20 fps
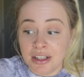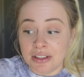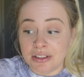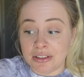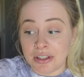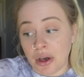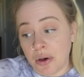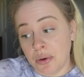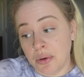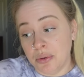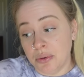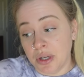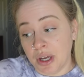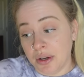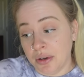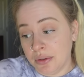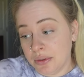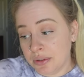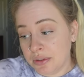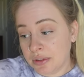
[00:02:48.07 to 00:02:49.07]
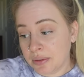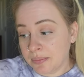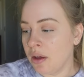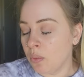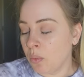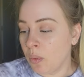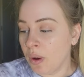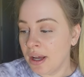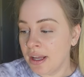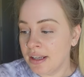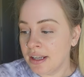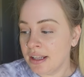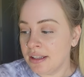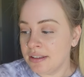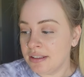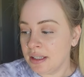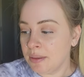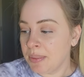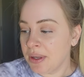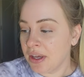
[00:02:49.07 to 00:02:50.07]
so who knows. One
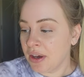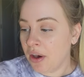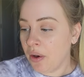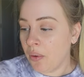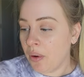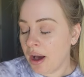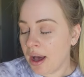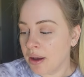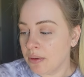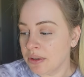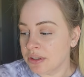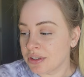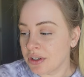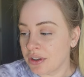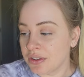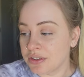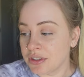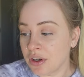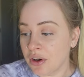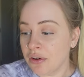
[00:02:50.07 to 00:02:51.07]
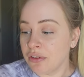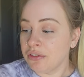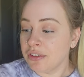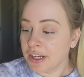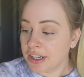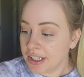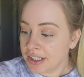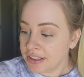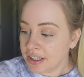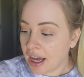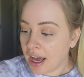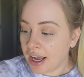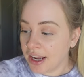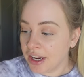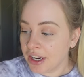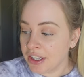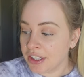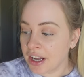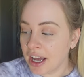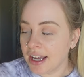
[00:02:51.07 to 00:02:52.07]
DPO, I was also very
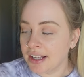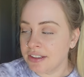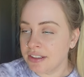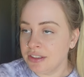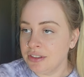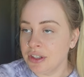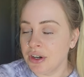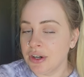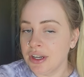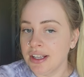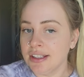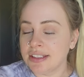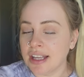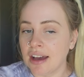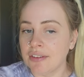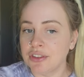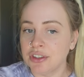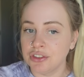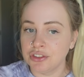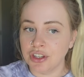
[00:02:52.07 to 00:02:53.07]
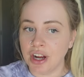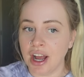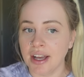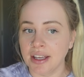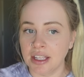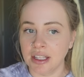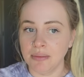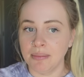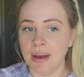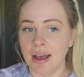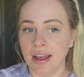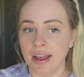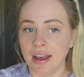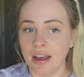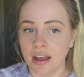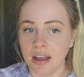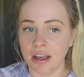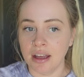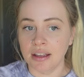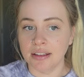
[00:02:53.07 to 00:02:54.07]
tired. I did notice after tracking my
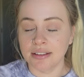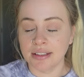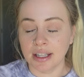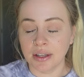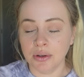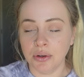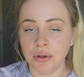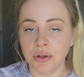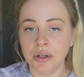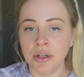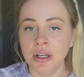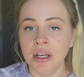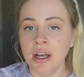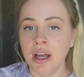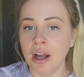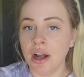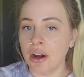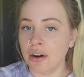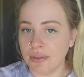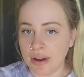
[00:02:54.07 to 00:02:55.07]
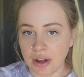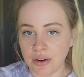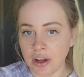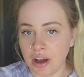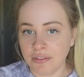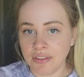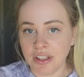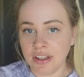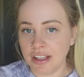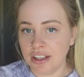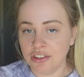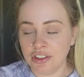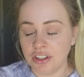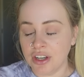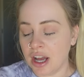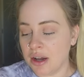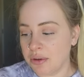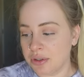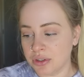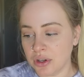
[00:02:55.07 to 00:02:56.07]
uh, cycle, around ovulation,
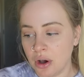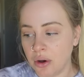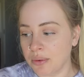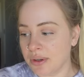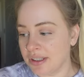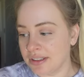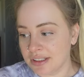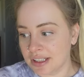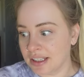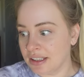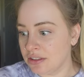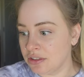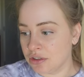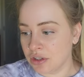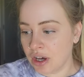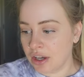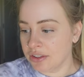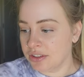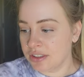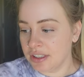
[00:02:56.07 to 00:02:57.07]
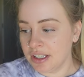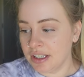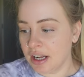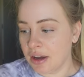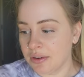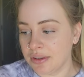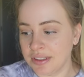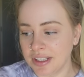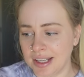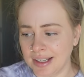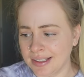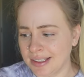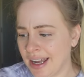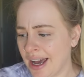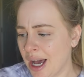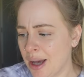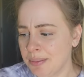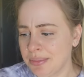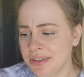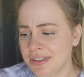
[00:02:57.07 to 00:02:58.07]
I was always exhausted. I would take
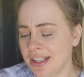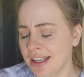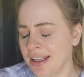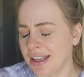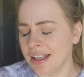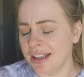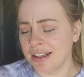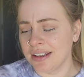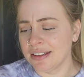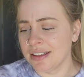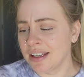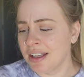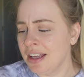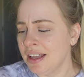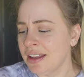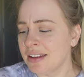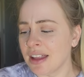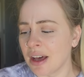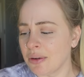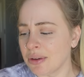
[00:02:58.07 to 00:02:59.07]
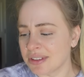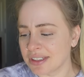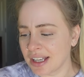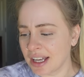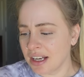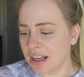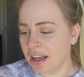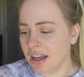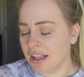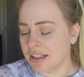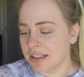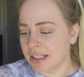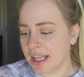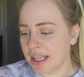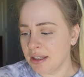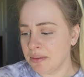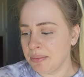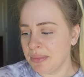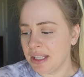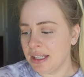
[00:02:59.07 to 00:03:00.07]
naps and that was kind of
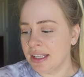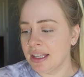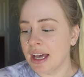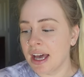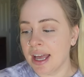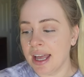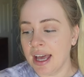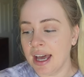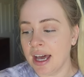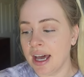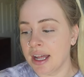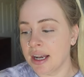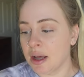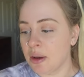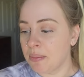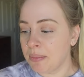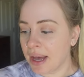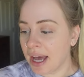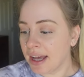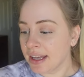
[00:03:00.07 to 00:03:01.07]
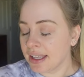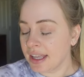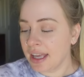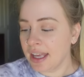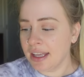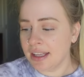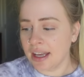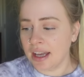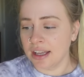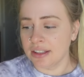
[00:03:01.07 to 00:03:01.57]
unlike me. I had a backache,